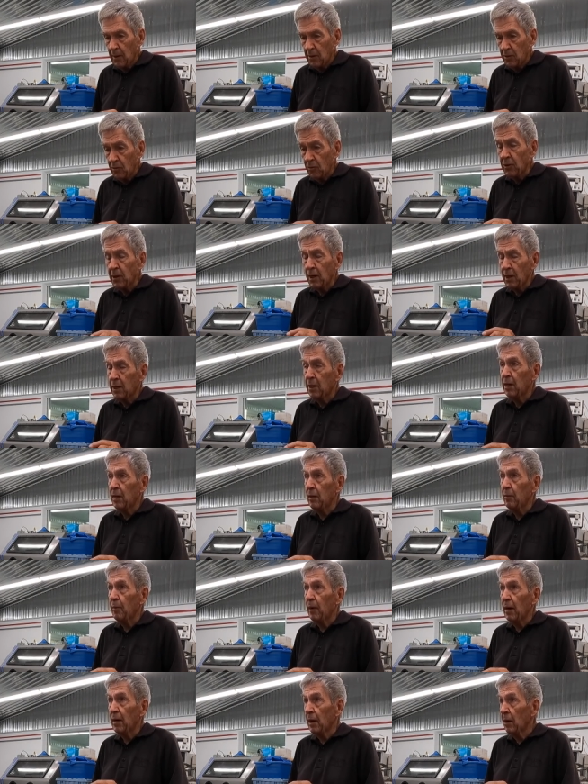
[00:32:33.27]
you'll get giddy
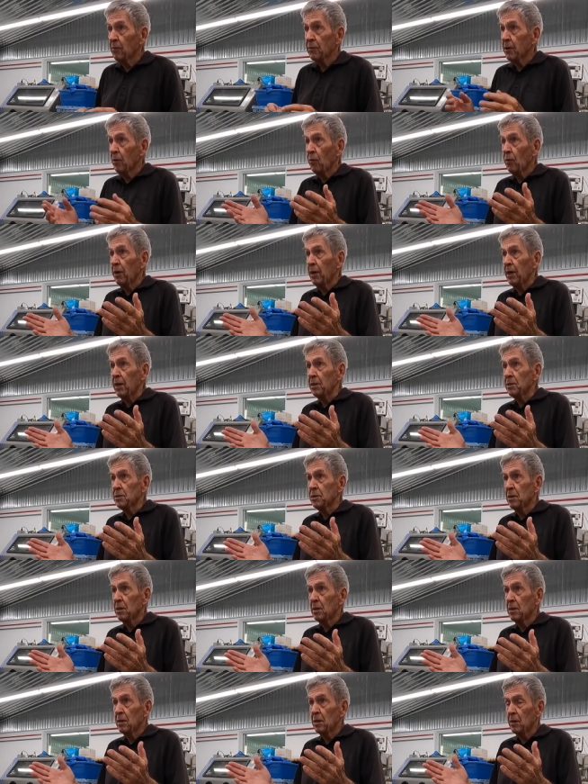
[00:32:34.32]
about it. I don't care what it is,
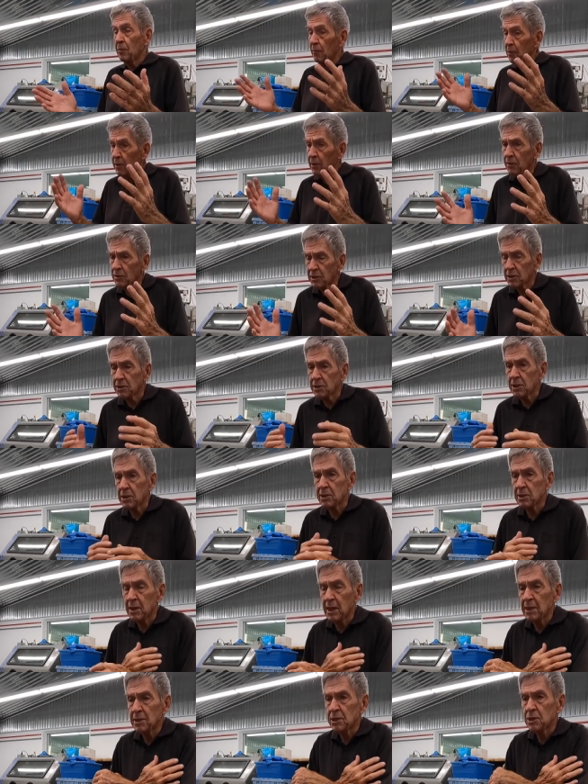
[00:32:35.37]
mm-hmm. because it's
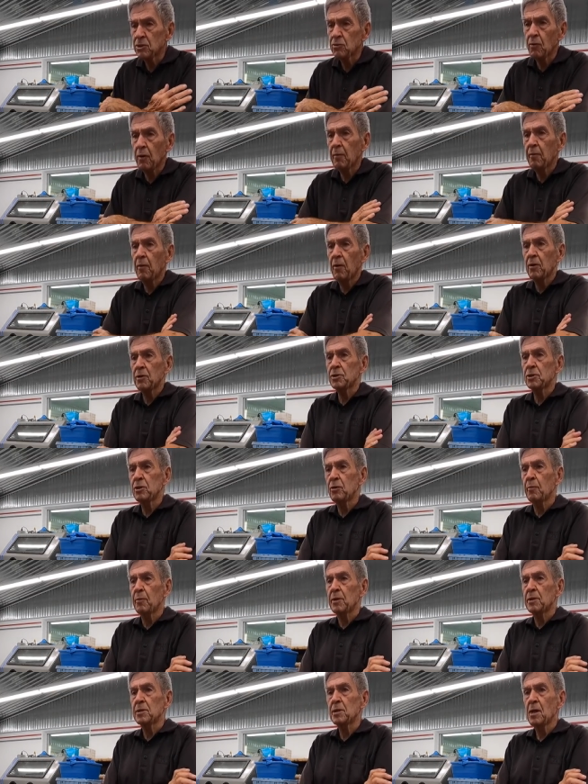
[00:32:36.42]
just, that's just the way we are as
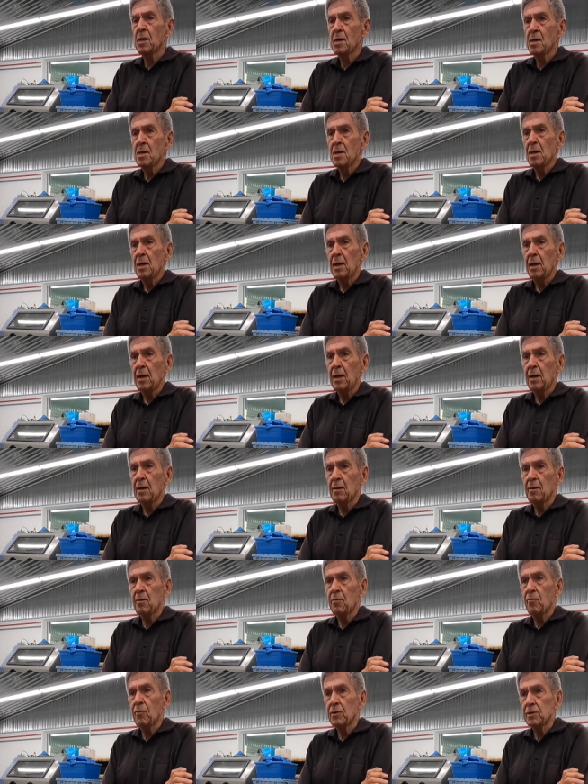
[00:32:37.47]
humans.
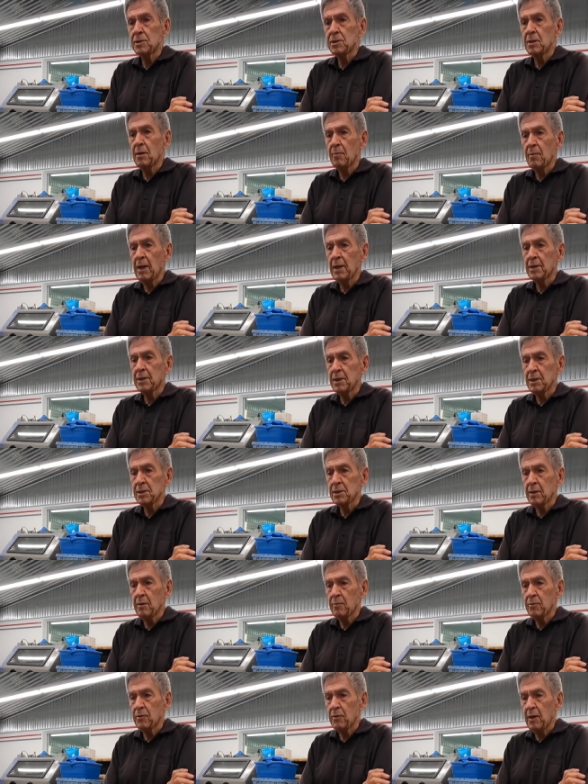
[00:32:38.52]
And when something like this
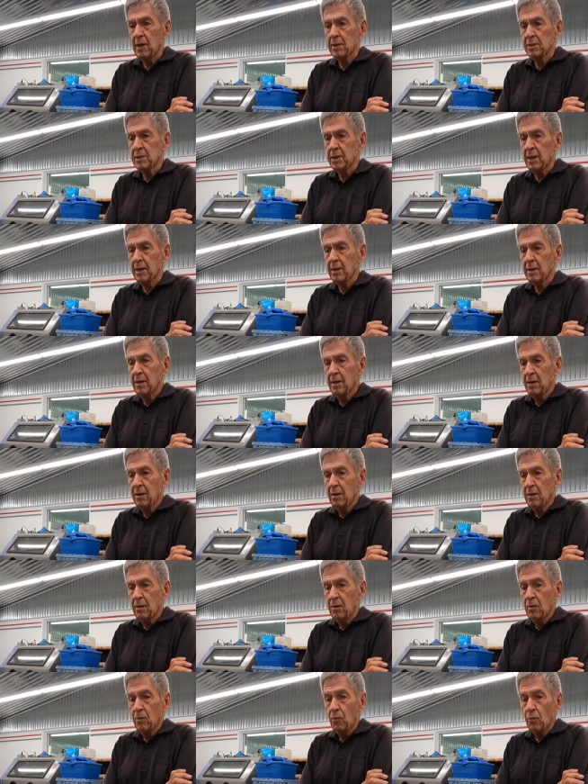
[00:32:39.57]
comes around, it's like,
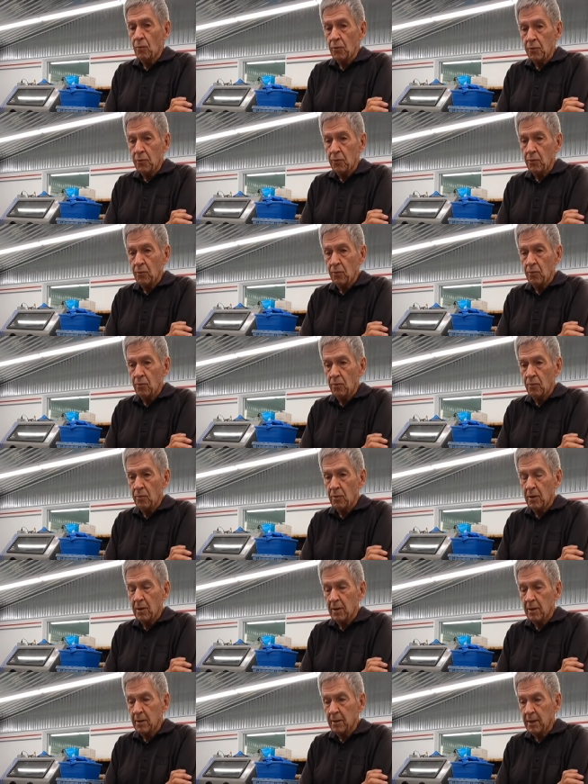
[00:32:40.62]

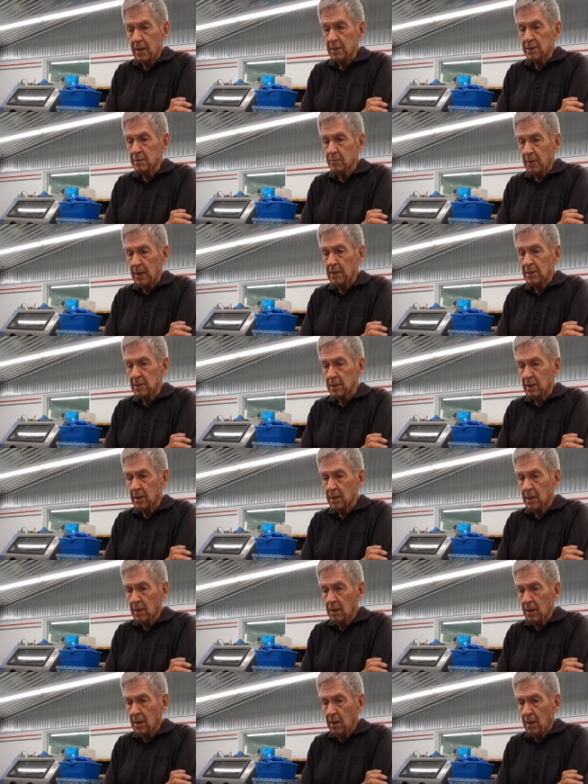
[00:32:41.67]
whew, that's amazing.
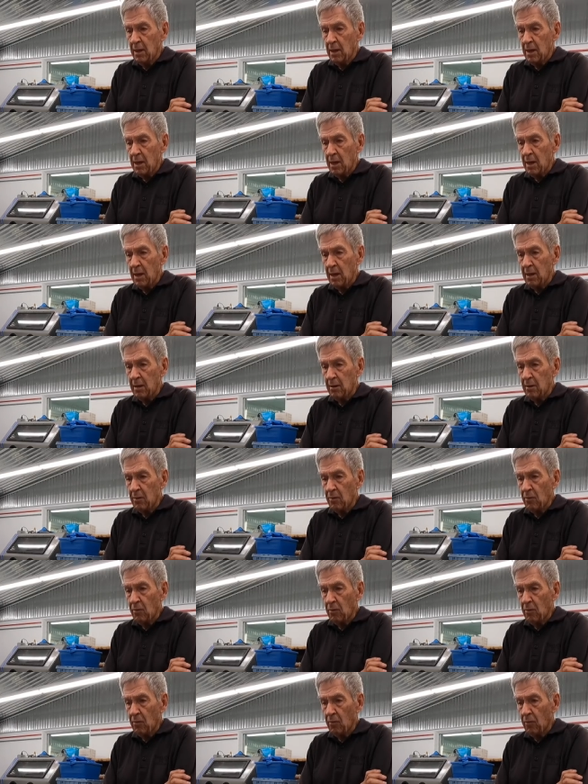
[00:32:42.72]
And
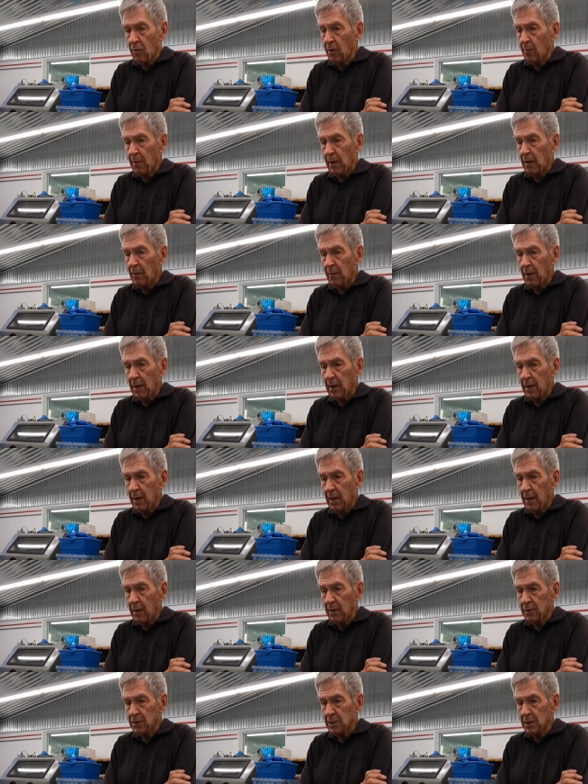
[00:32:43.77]
where I'm at right
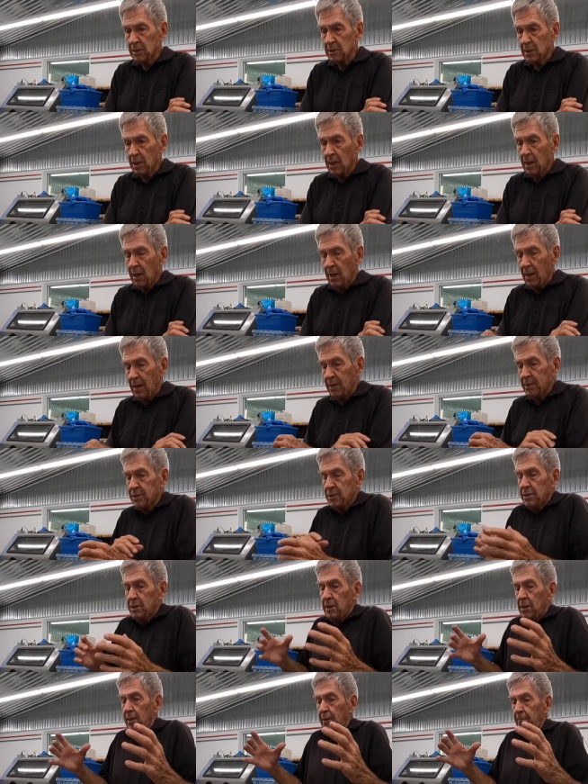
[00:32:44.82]
now is just, it's
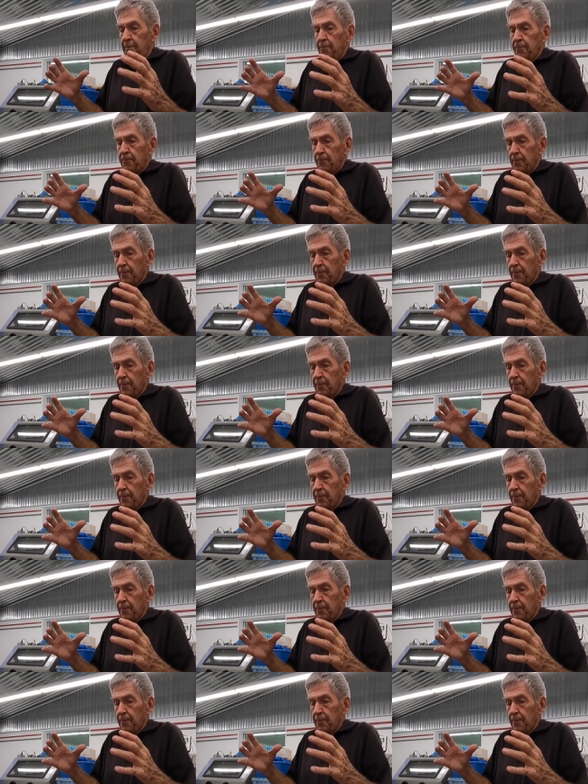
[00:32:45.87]
the